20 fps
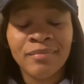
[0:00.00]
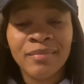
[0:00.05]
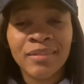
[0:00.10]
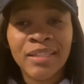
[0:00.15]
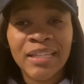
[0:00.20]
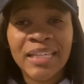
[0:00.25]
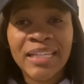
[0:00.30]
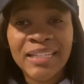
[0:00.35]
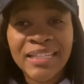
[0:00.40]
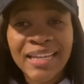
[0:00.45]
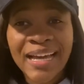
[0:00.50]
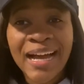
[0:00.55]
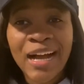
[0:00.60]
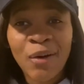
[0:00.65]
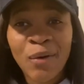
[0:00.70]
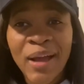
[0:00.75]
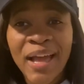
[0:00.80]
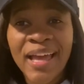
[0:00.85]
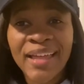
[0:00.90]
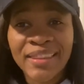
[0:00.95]
he now
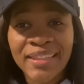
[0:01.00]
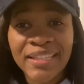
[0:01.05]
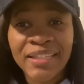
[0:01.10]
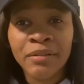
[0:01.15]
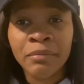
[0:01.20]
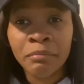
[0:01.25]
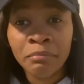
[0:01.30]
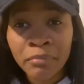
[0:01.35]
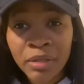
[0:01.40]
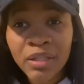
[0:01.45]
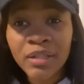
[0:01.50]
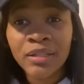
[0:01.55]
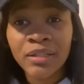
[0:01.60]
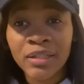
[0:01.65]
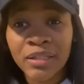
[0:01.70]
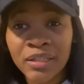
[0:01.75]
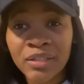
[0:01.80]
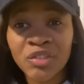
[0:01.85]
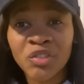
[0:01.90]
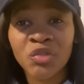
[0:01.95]
had the
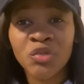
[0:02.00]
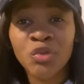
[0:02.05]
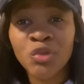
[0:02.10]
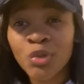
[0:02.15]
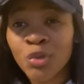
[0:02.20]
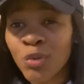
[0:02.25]
ability to do